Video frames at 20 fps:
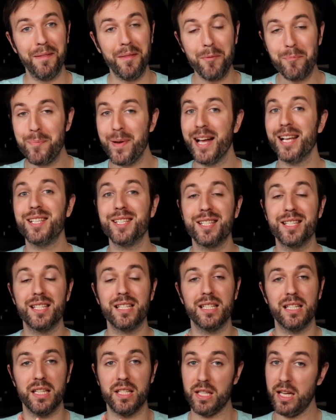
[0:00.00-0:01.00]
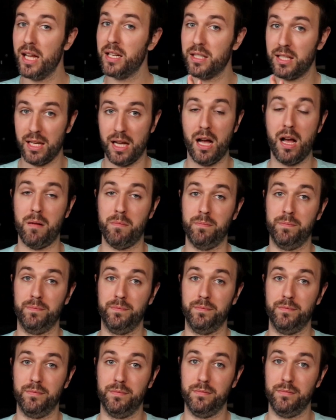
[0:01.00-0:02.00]
The best is yet to come.
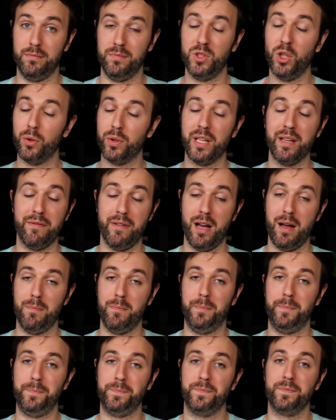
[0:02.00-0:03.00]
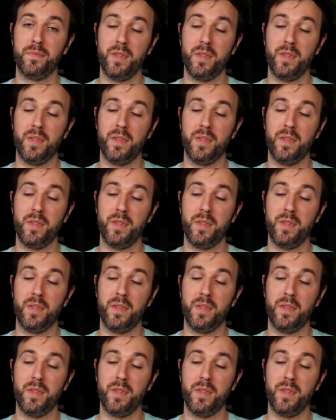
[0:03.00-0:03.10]
Don't give up.